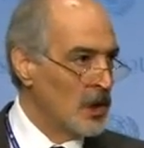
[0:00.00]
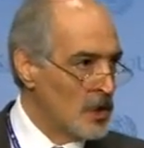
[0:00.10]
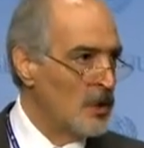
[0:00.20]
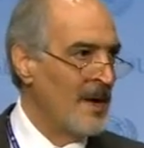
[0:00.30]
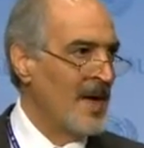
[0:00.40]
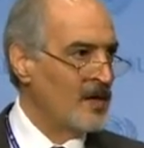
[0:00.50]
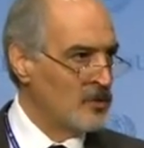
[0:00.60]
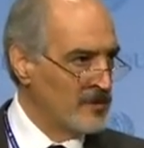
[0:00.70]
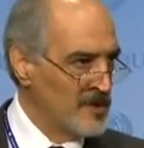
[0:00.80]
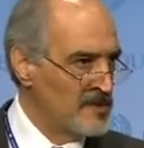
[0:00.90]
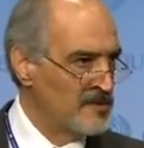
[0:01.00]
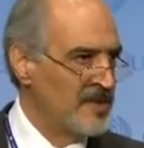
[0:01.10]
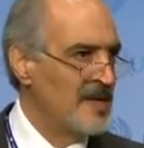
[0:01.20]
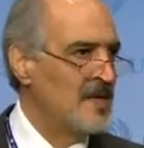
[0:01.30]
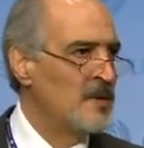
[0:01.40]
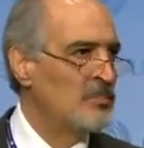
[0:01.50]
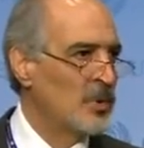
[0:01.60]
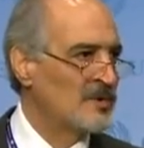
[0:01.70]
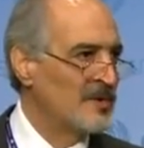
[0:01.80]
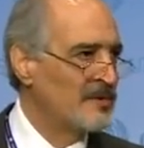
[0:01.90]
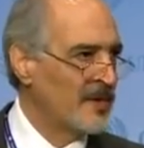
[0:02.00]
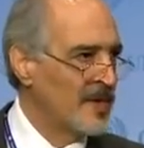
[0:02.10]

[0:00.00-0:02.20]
Go back to this very important